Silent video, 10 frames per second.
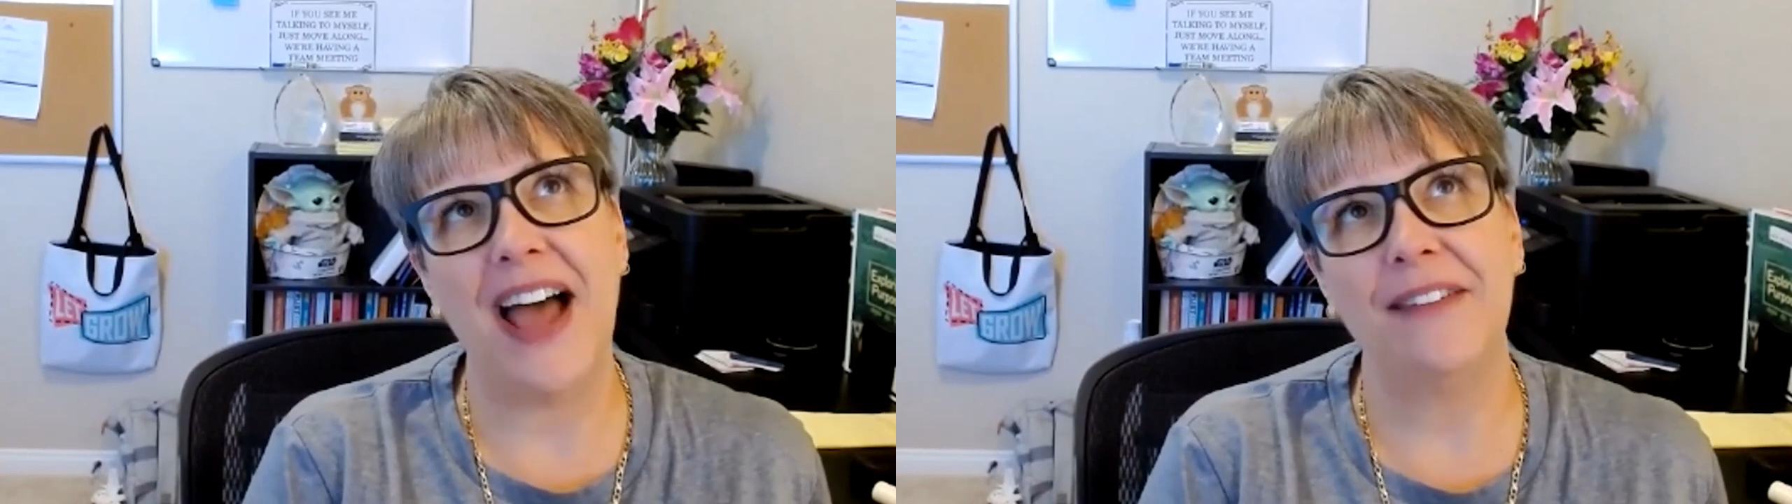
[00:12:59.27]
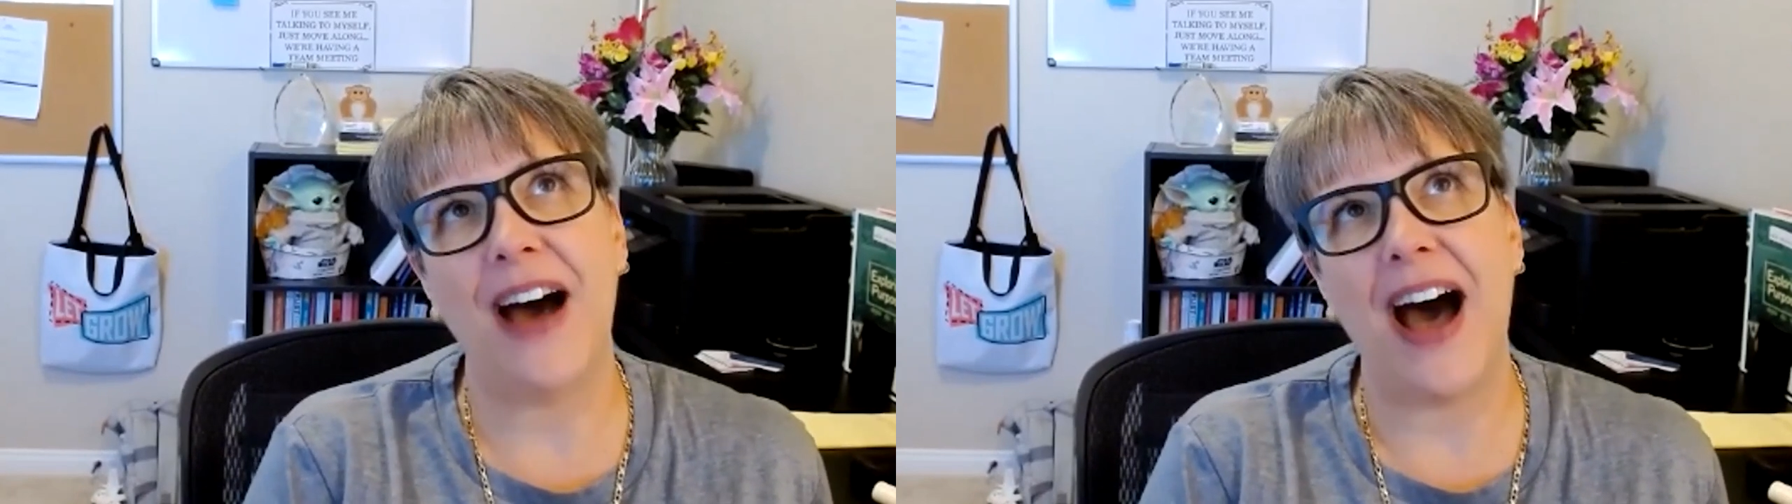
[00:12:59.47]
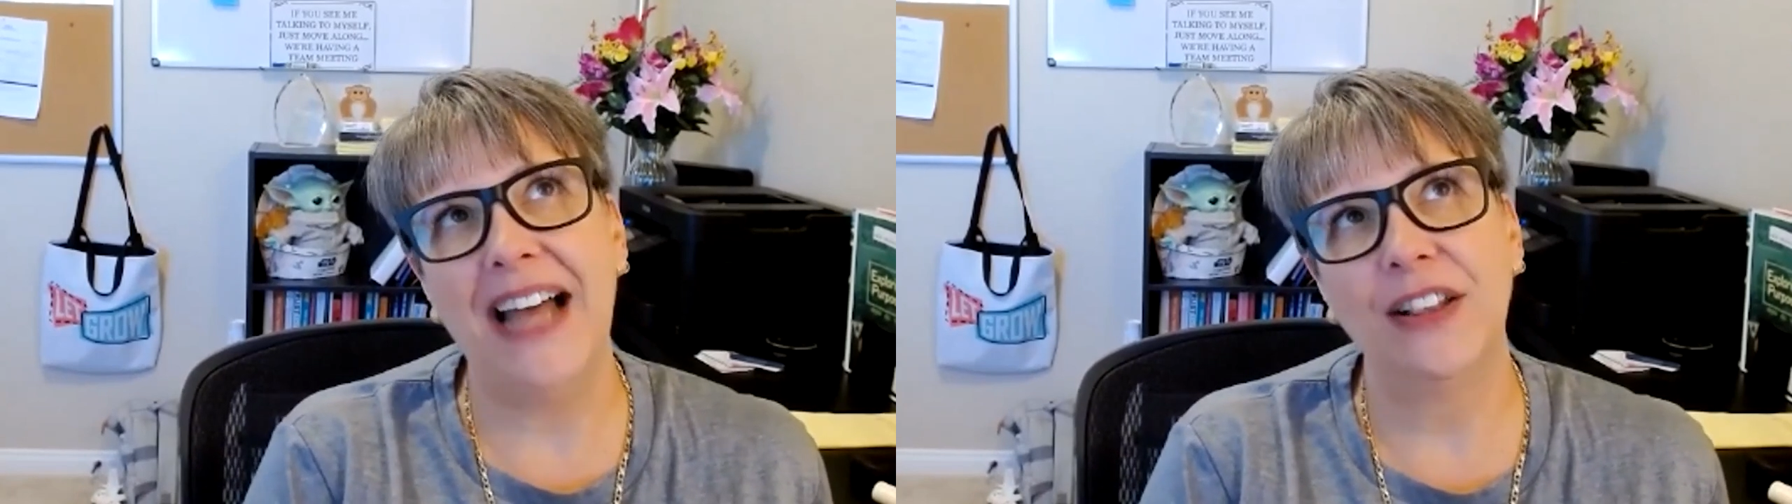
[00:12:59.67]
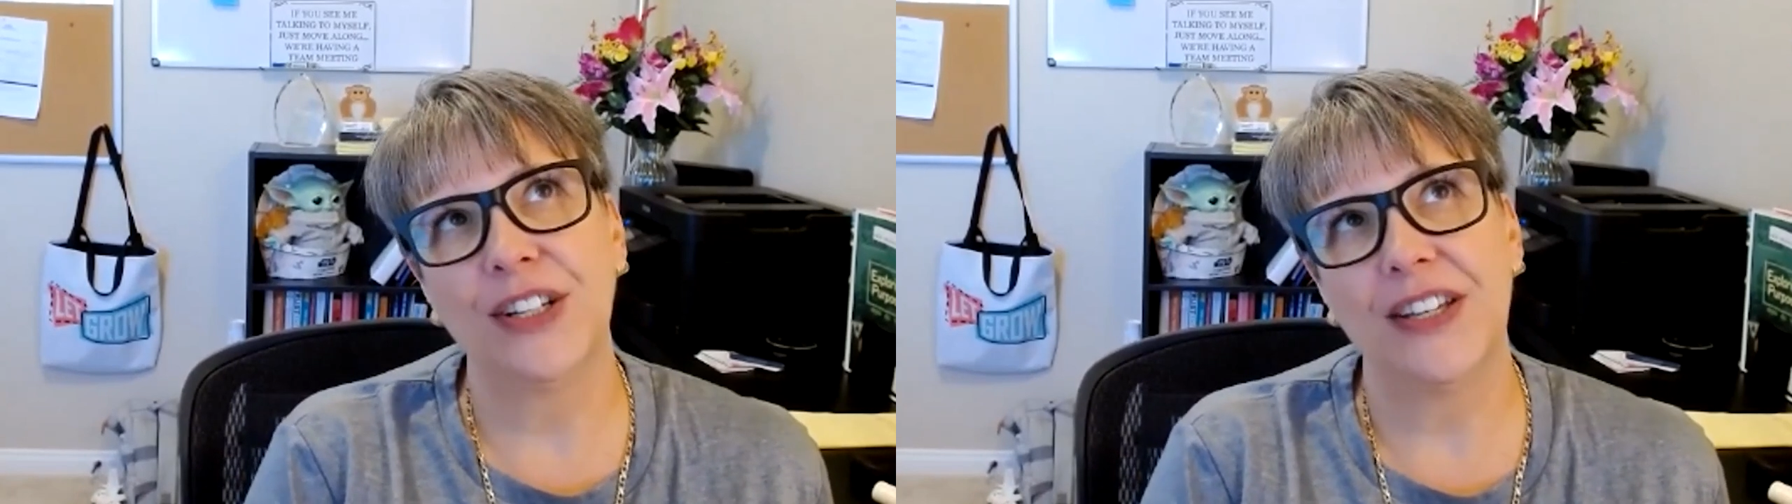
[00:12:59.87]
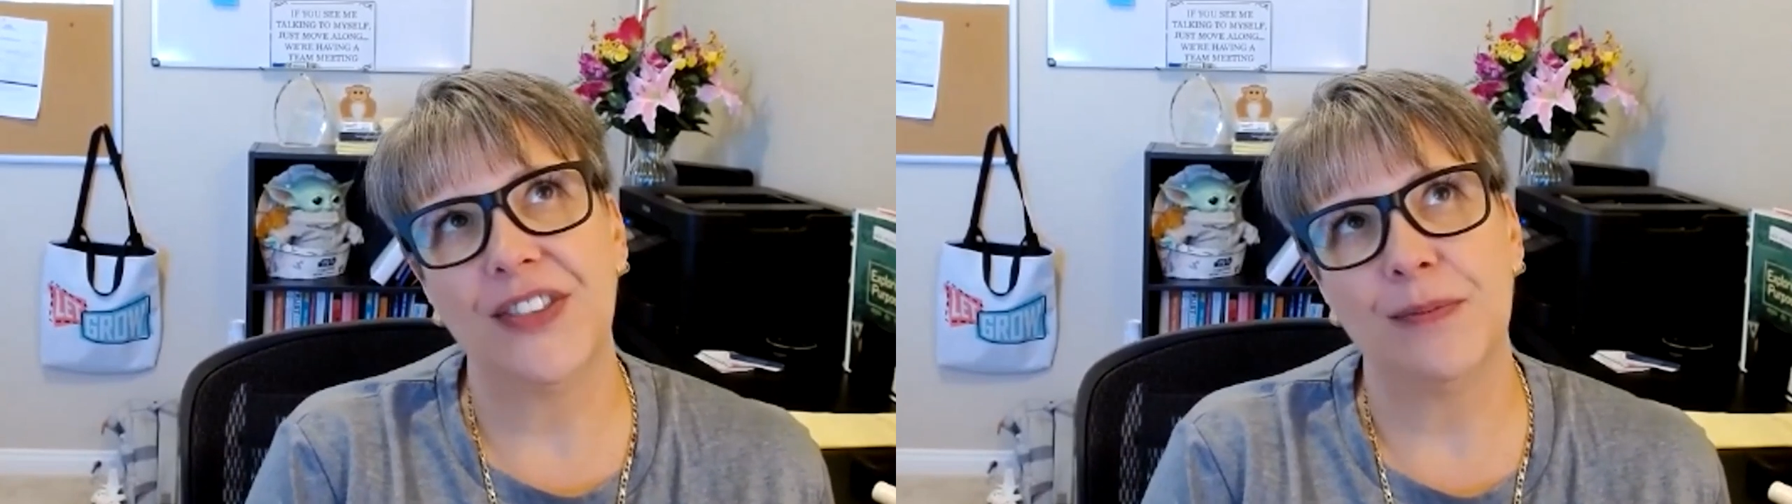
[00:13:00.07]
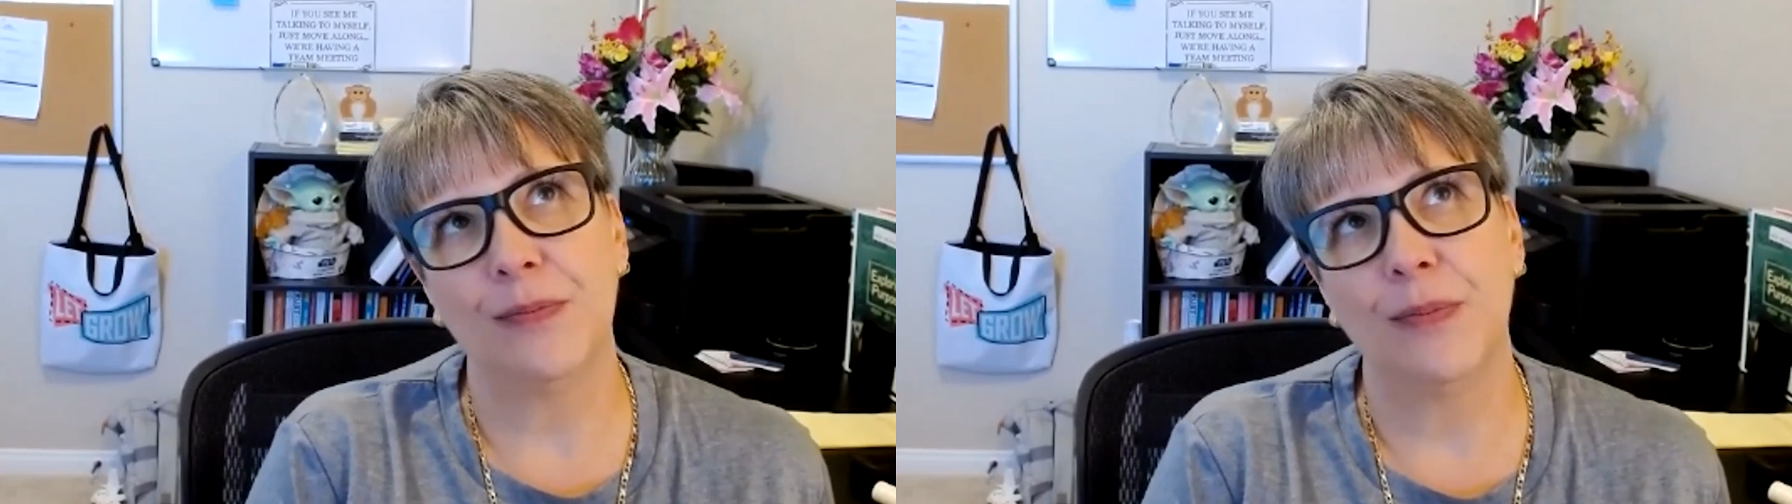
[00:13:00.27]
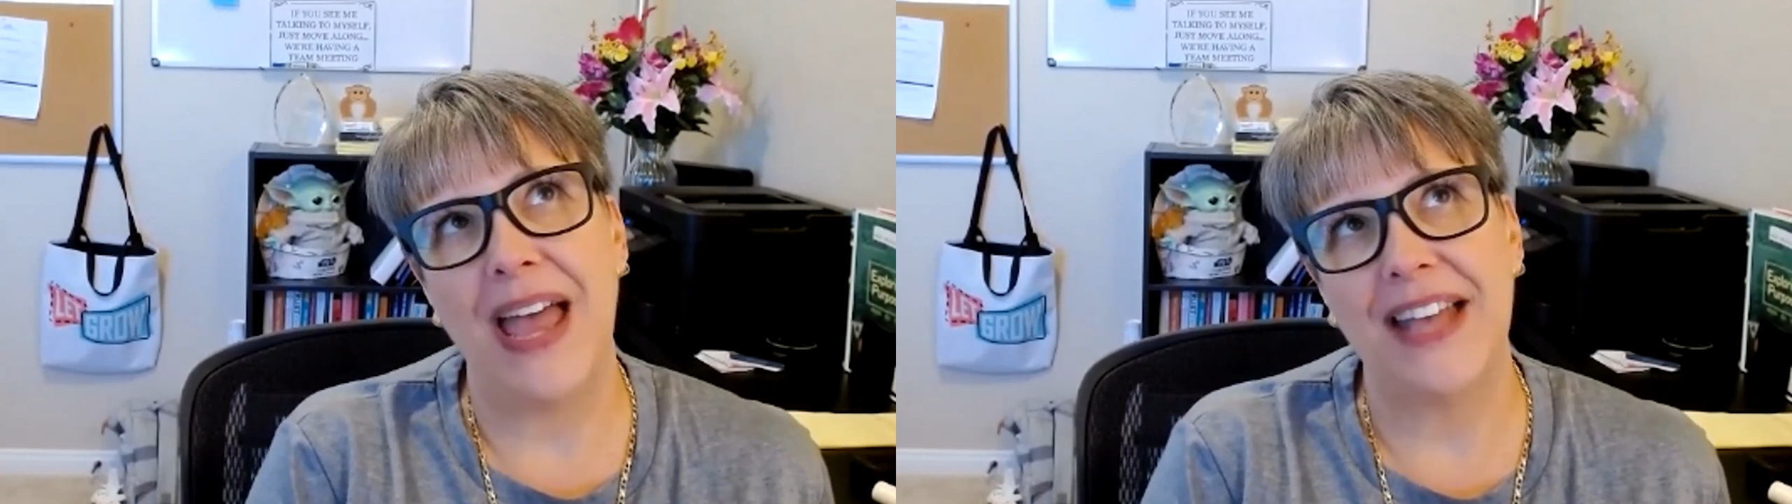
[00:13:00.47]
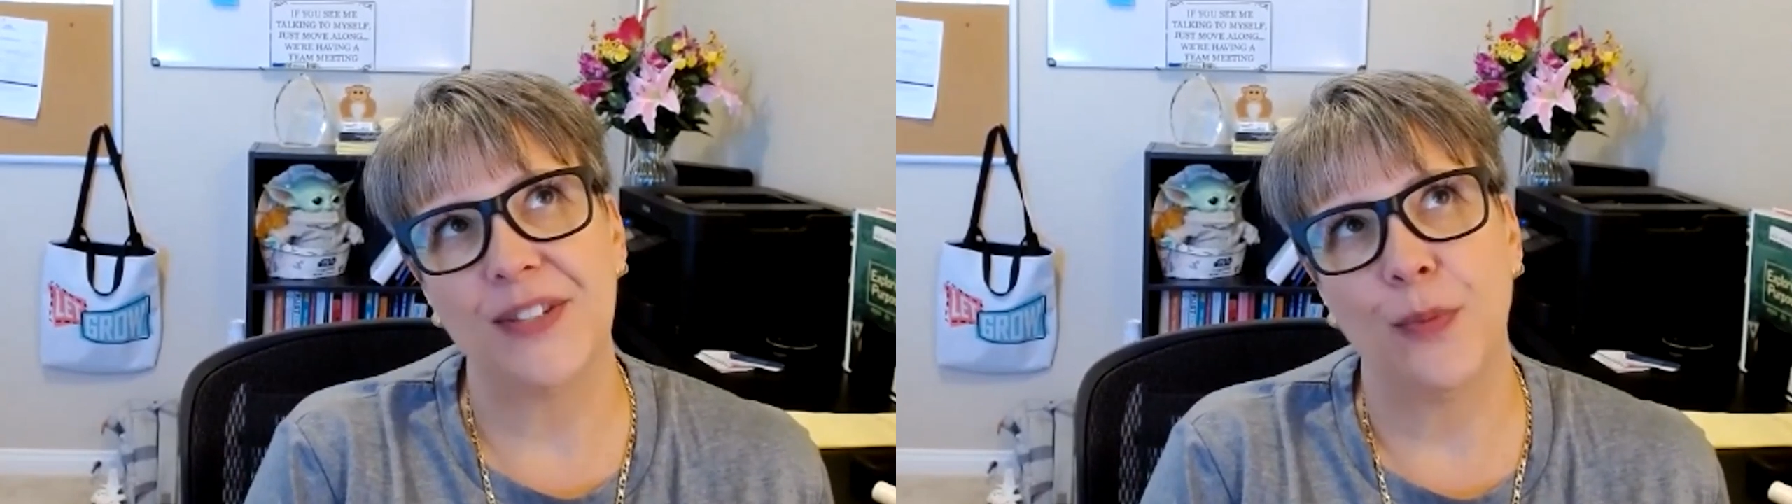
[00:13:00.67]
I look at
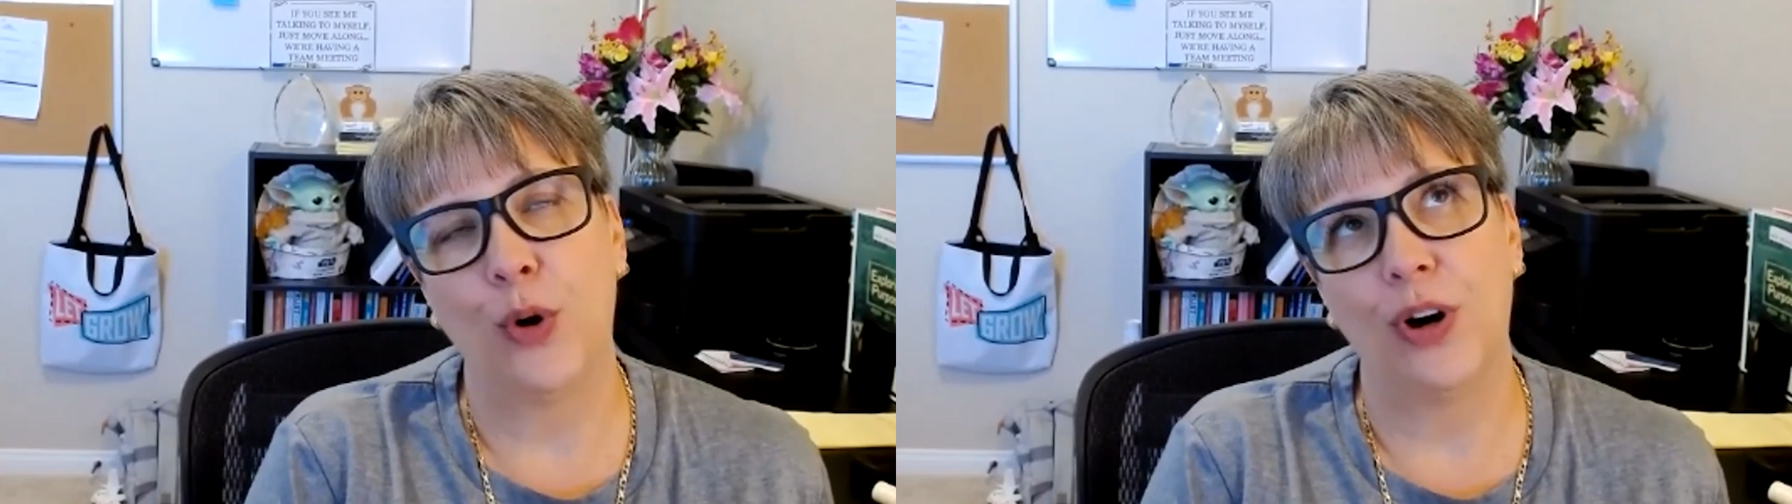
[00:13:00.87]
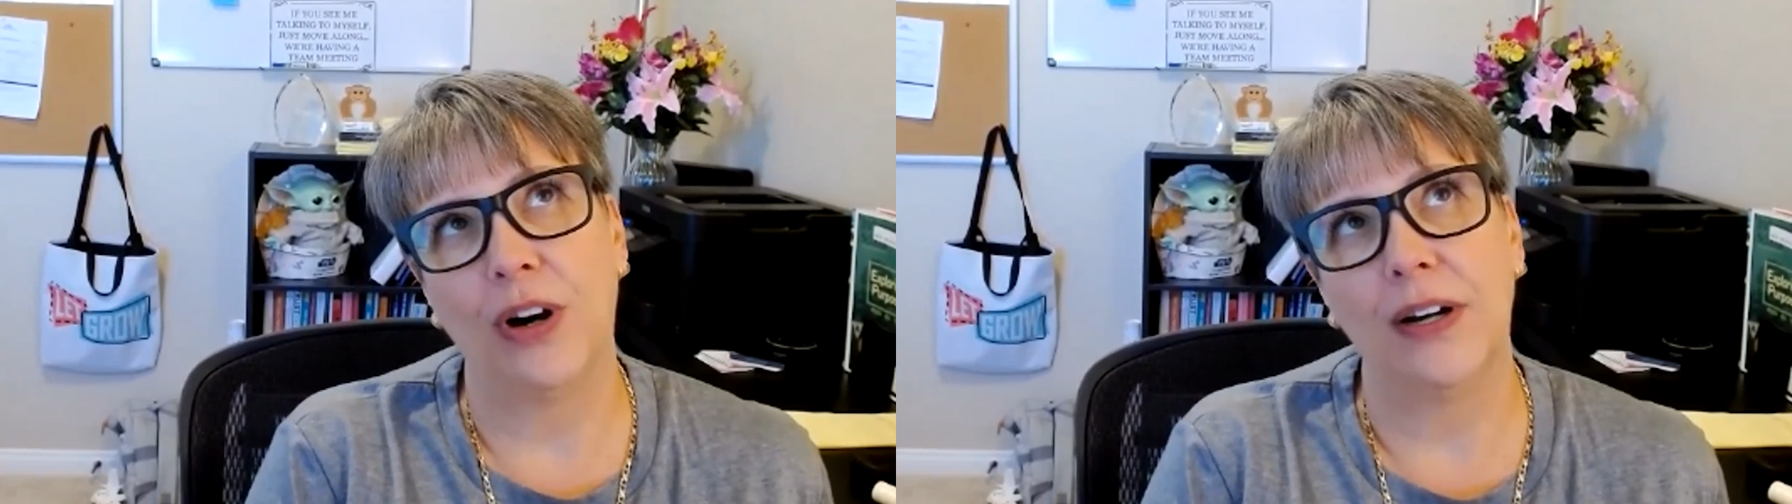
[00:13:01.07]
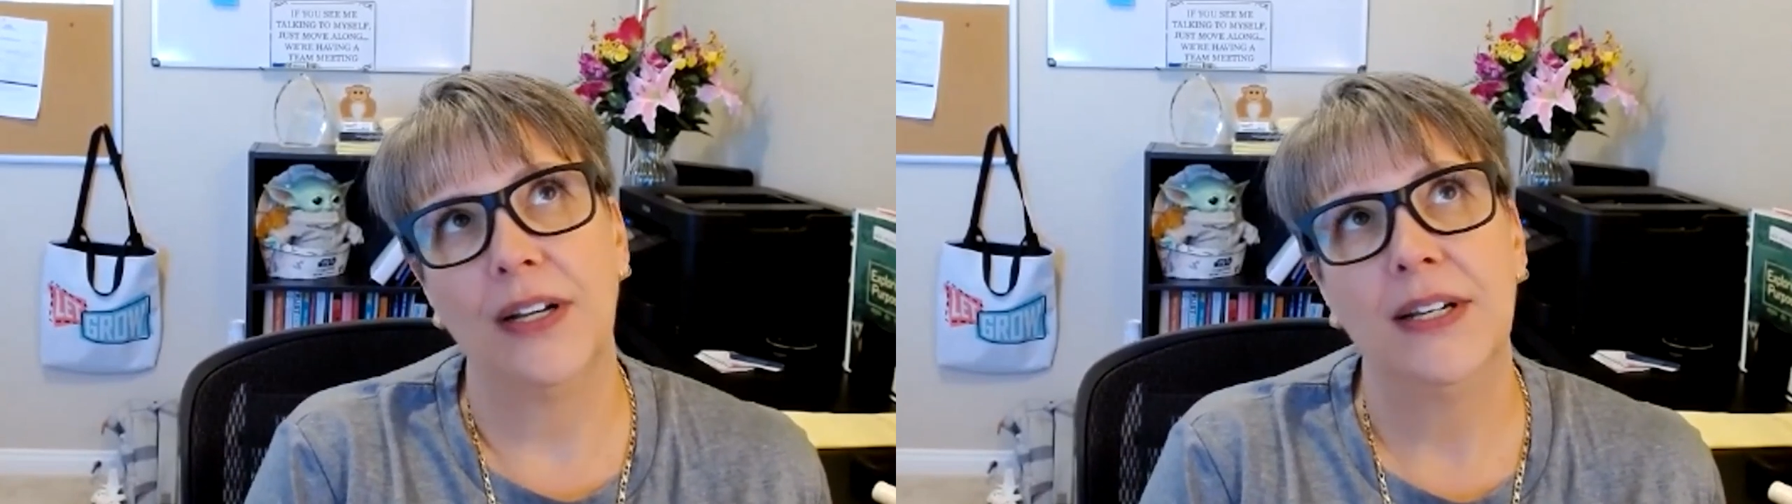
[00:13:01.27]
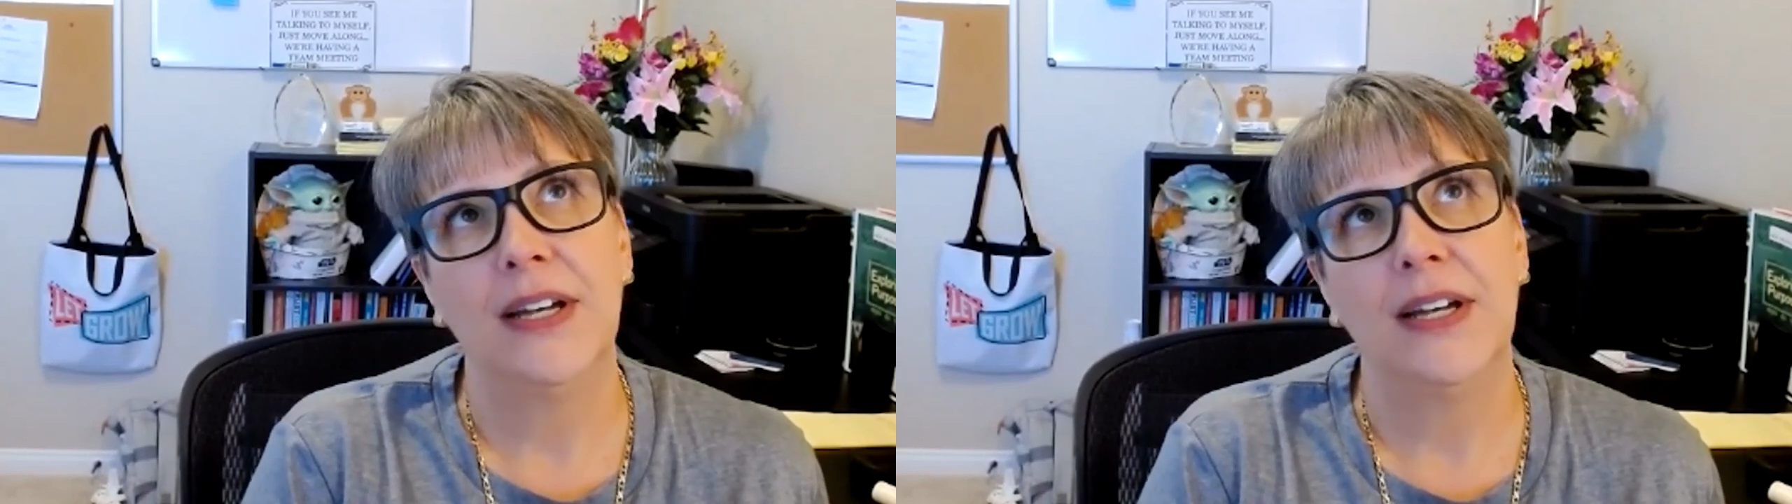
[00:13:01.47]
them as more